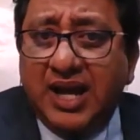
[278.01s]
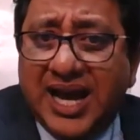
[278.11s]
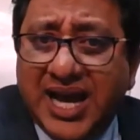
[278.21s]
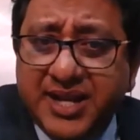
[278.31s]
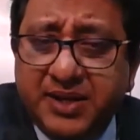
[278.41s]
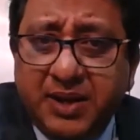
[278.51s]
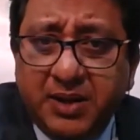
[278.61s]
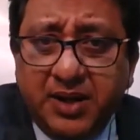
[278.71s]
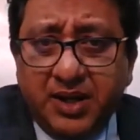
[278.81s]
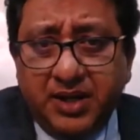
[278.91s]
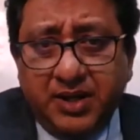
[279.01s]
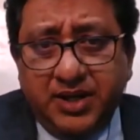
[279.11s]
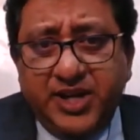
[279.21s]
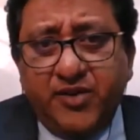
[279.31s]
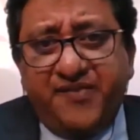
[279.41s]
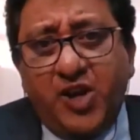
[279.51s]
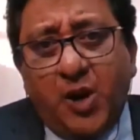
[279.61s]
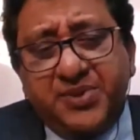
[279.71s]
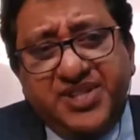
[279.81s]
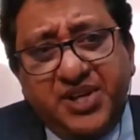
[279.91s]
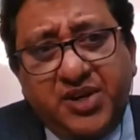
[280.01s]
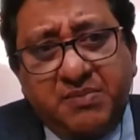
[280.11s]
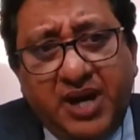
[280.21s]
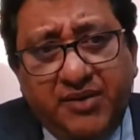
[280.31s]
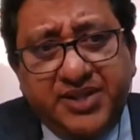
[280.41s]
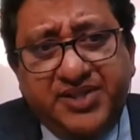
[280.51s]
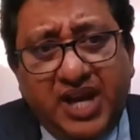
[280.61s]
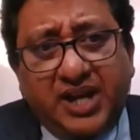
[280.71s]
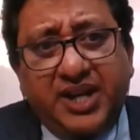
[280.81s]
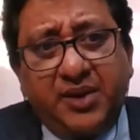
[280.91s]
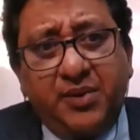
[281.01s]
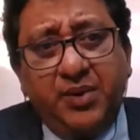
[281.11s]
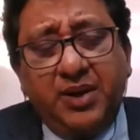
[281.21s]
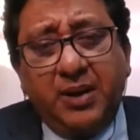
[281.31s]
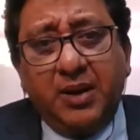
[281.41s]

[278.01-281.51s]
and leader of the opposition, Bharat Jagdeo,